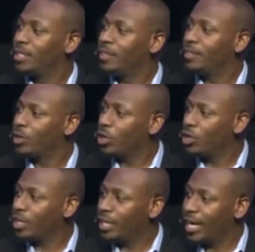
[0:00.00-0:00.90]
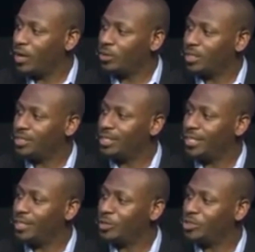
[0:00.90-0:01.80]
They're looking out and
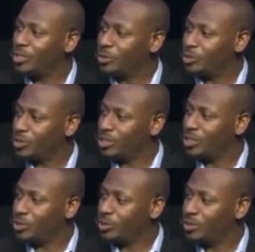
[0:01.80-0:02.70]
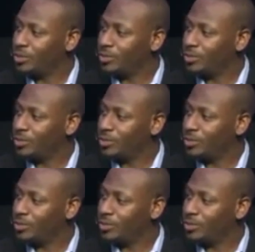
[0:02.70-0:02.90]
seeing their children's children.